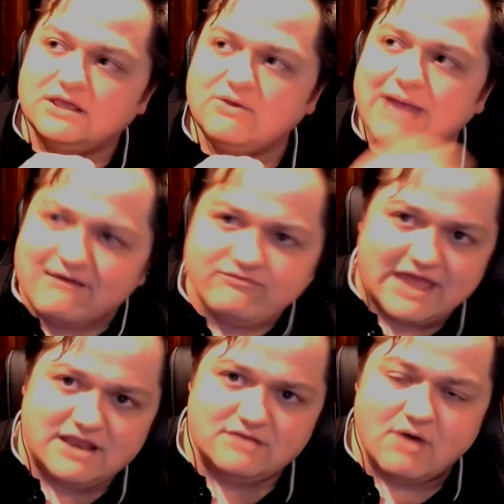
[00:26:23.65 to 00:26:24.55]
you have
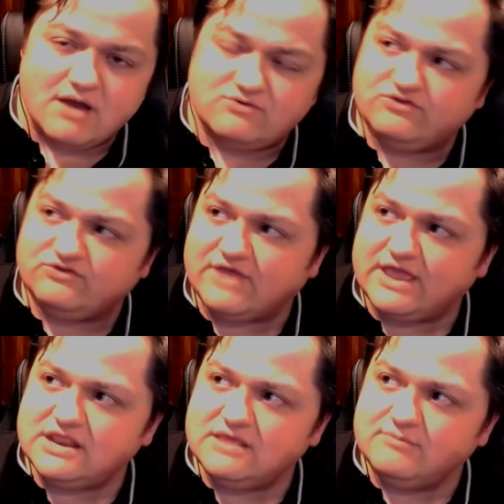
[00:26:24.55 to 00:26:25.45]
that in modern
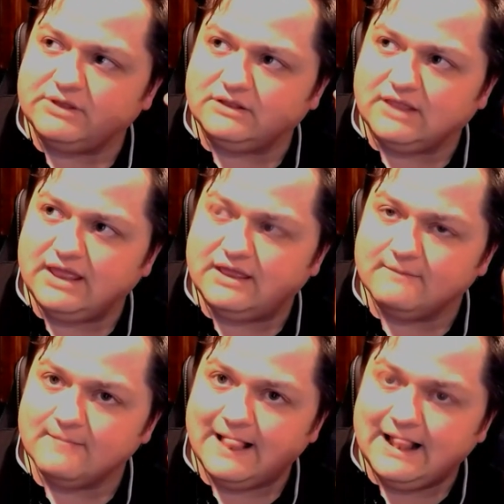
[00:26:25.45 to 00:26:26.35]
society, but
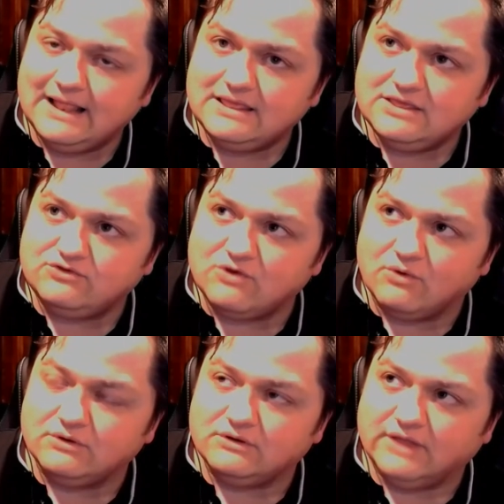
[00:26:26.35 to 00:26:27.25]
like you
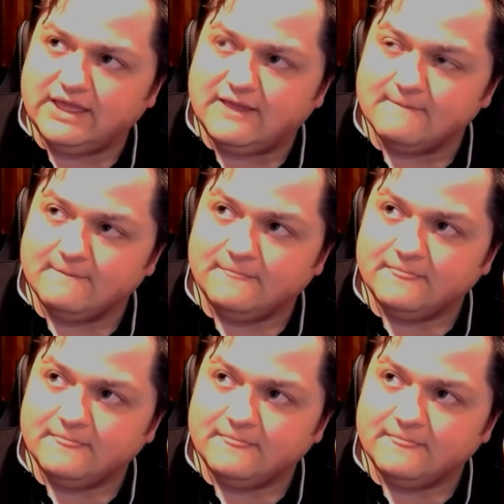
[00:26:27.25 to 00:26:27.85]
don't like